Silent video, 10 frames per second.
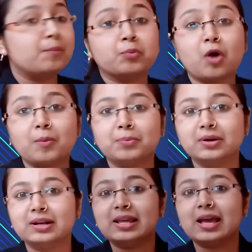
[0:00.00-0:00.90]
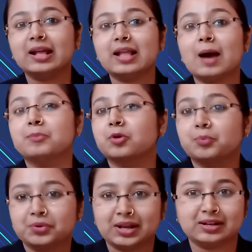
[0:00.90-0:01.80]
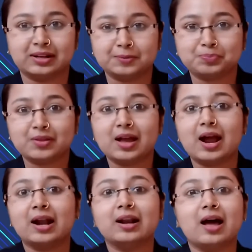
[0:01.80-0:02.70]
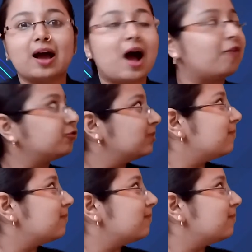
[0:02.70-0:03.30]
properly and appropriately, and after